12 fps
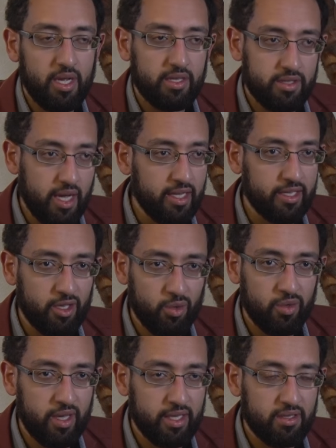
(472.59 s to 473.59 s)
telling you
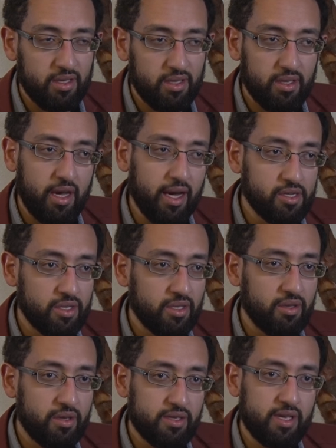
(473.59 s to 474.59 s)
that actually
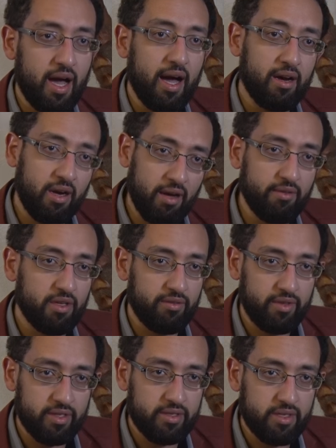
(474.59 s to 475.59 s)
there is a higher level of
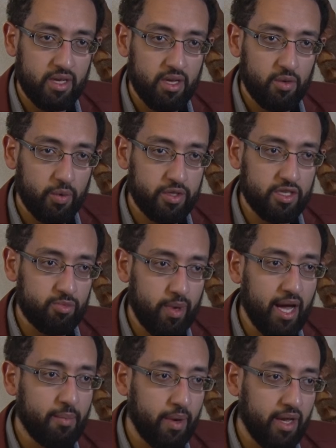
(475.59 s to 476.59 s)
this, which is
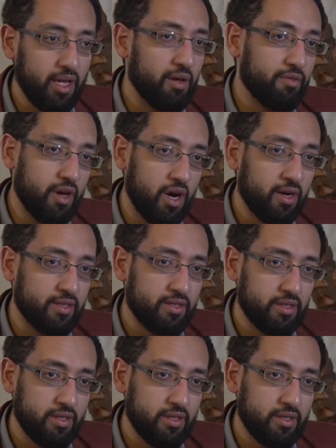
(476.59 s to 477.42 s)
backbiting of the heart,